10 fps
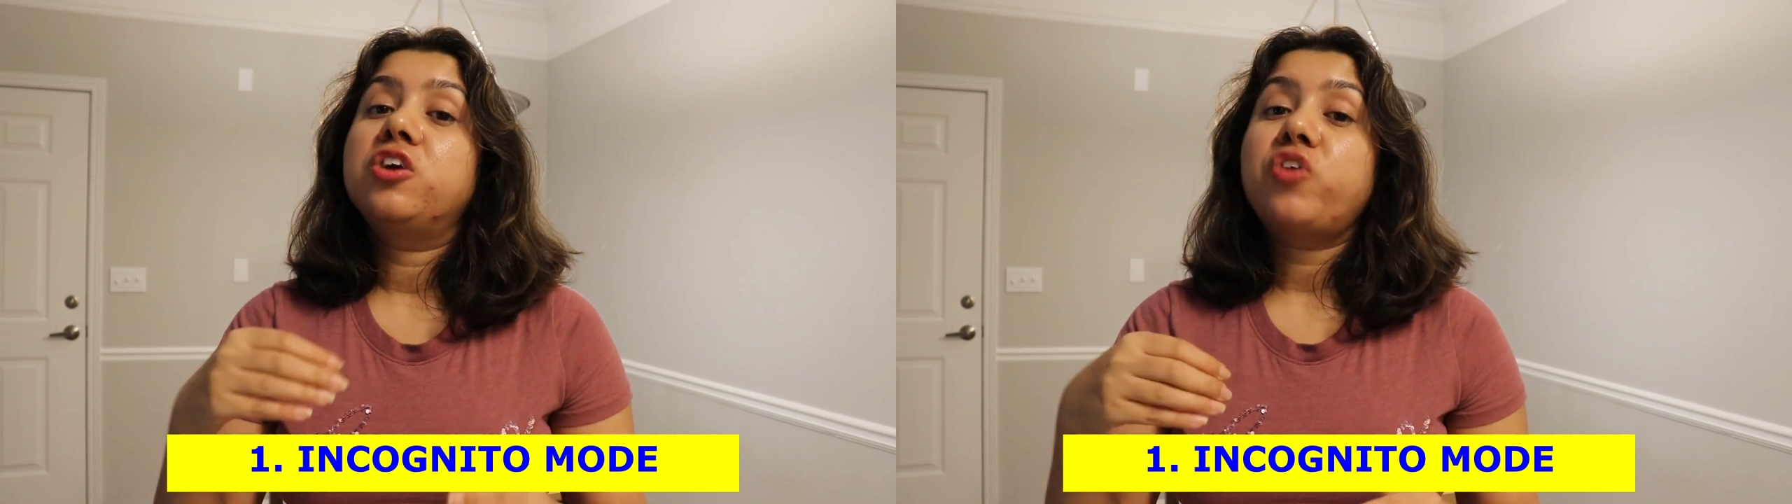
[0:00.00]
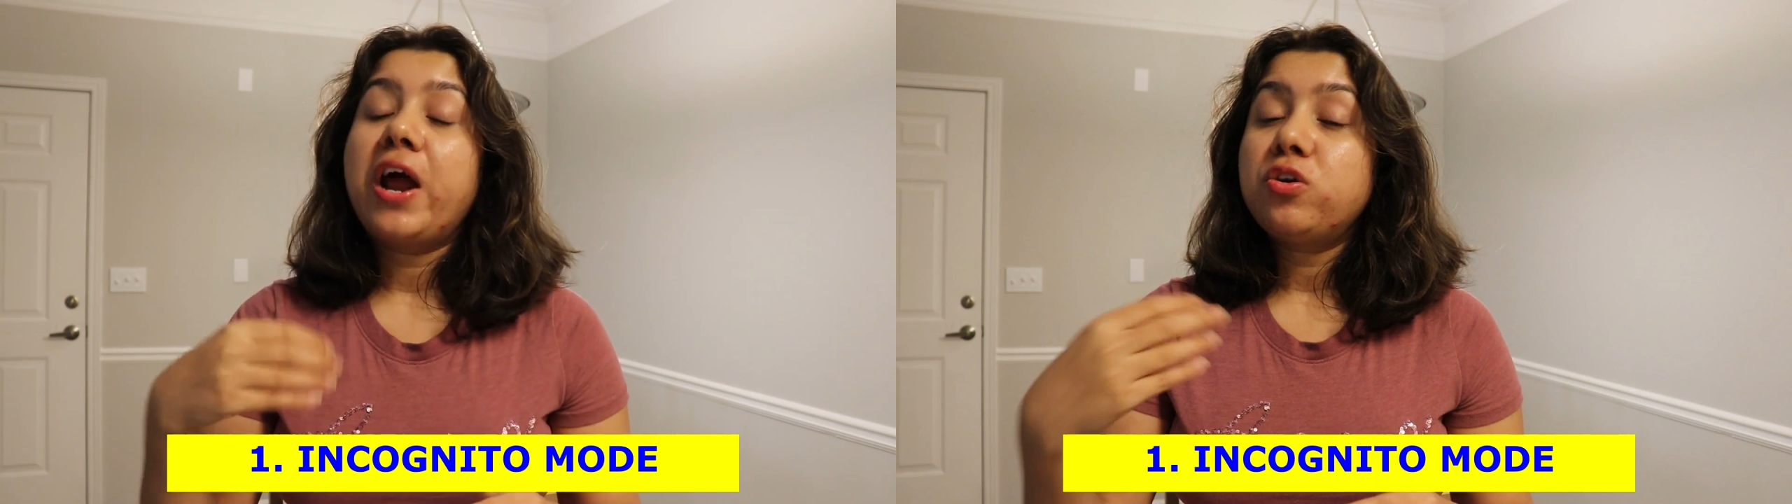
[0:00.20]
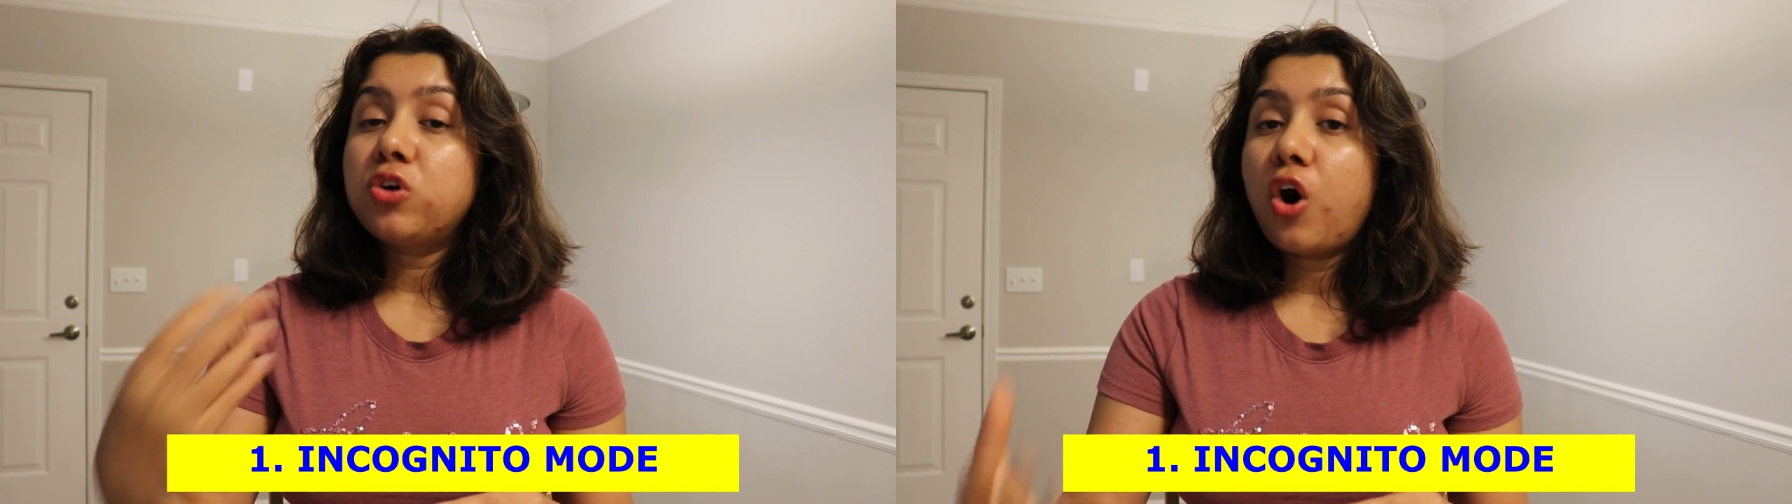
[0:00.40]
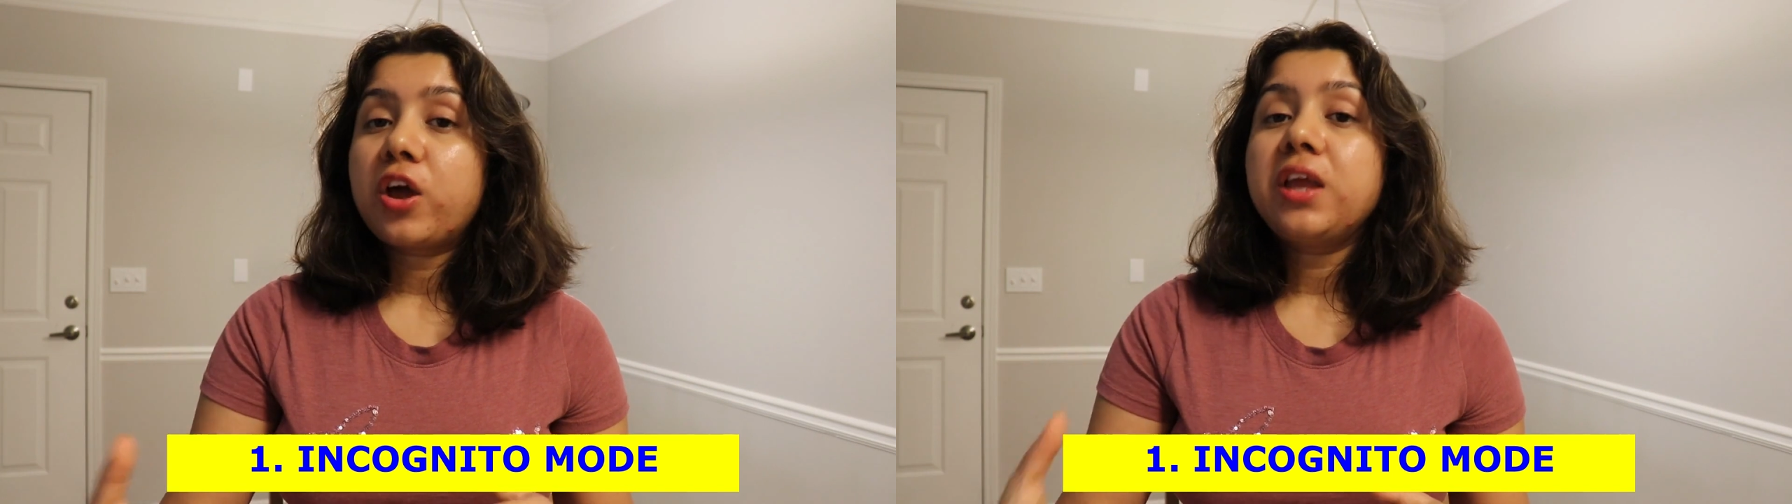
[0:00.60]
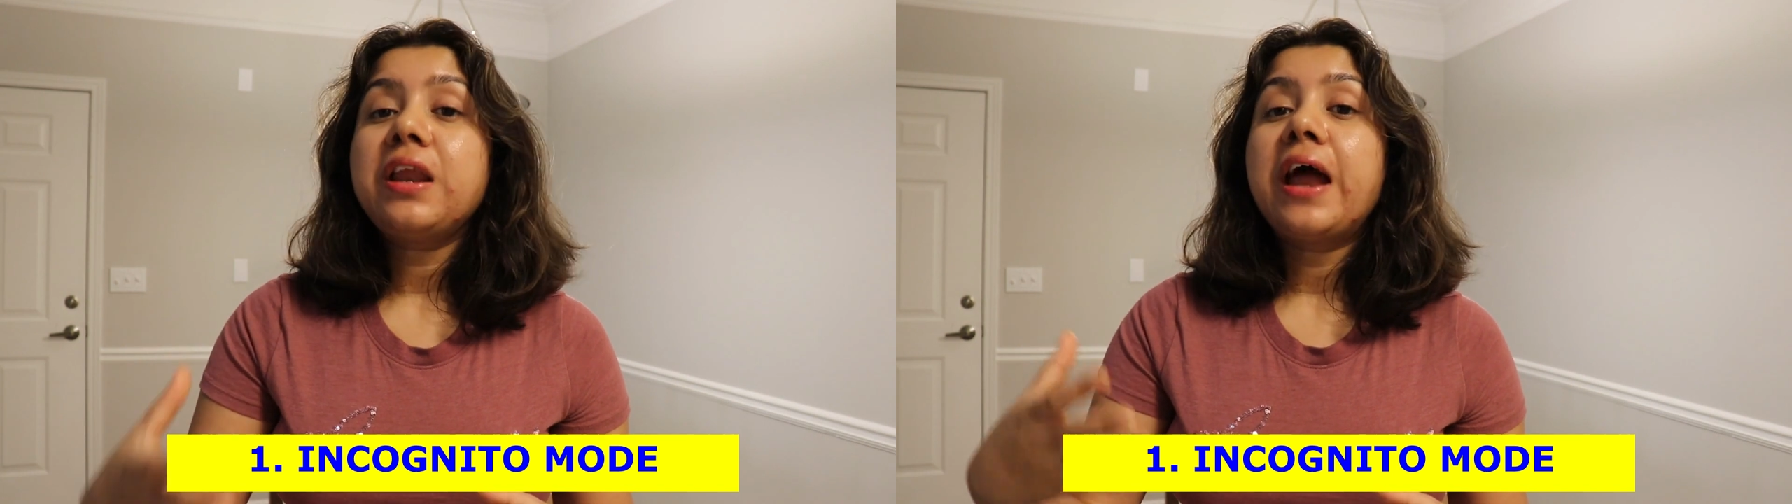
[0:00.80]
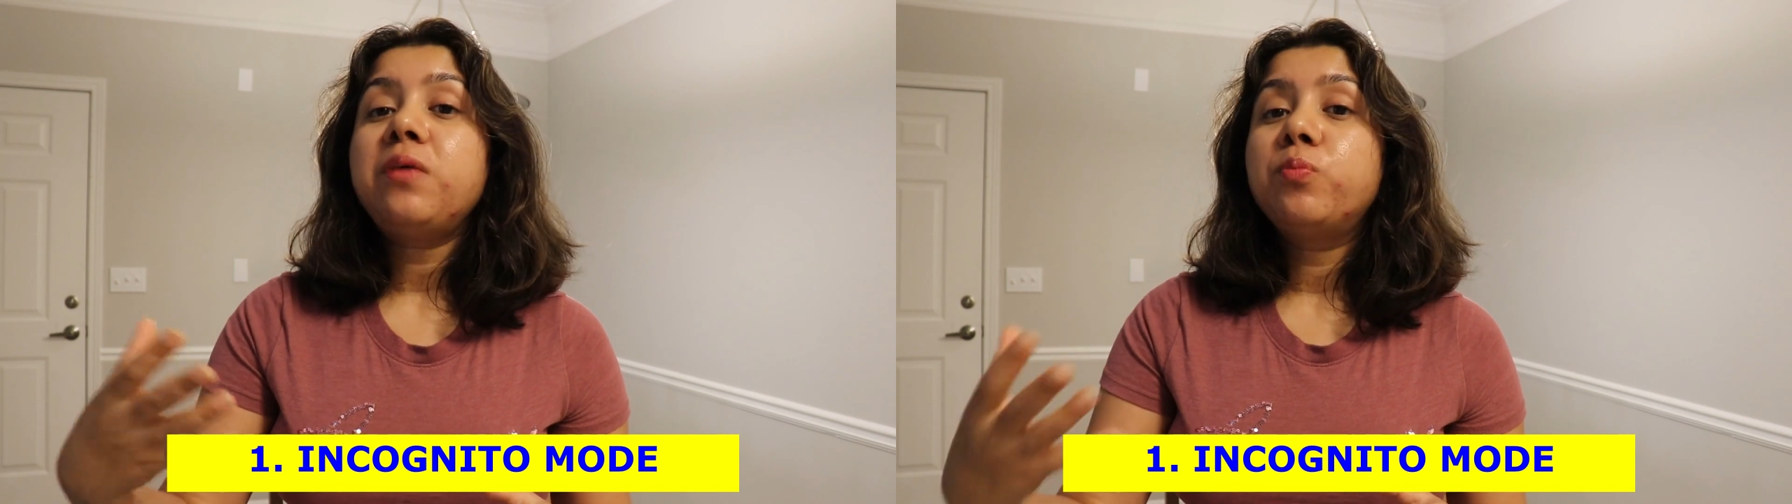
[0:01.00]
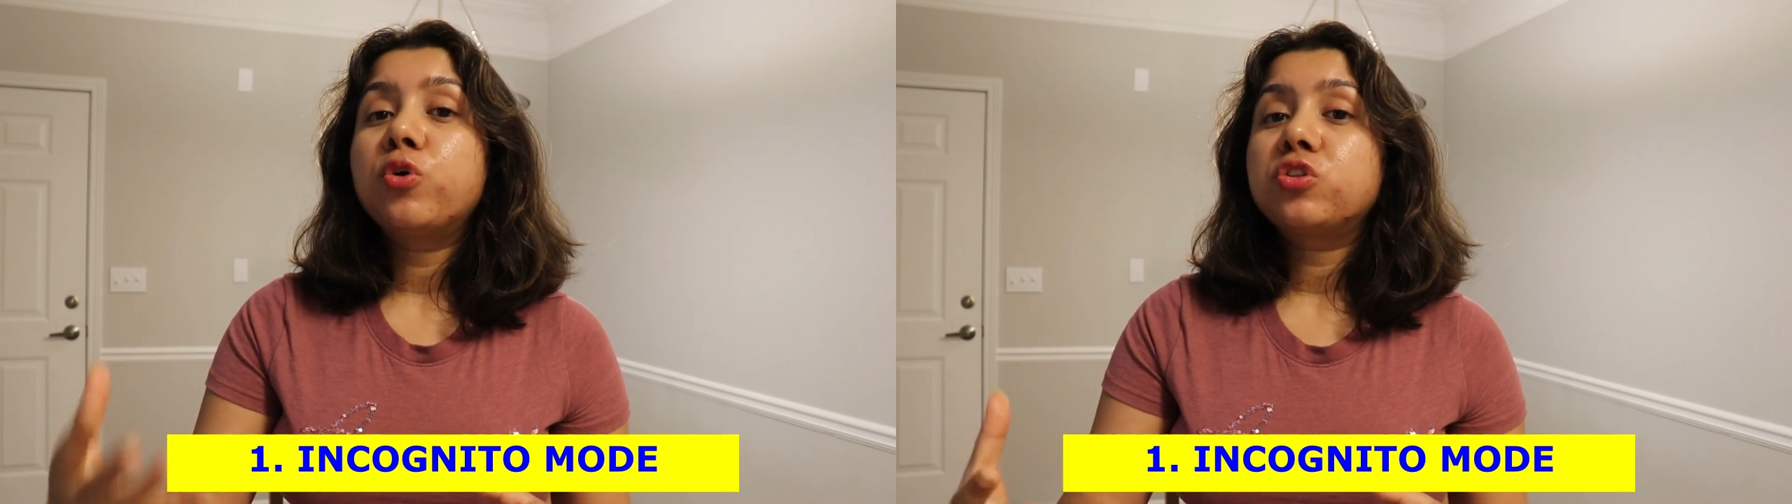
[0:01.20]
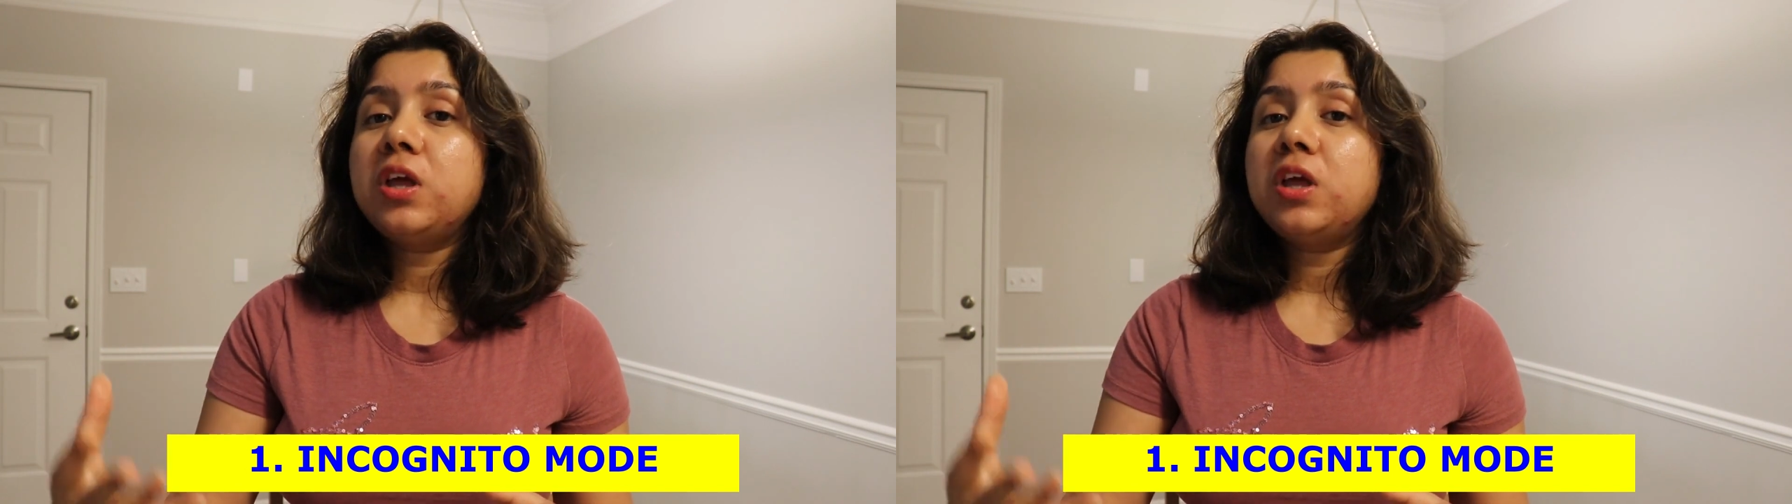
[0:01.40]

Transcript: try to log in and book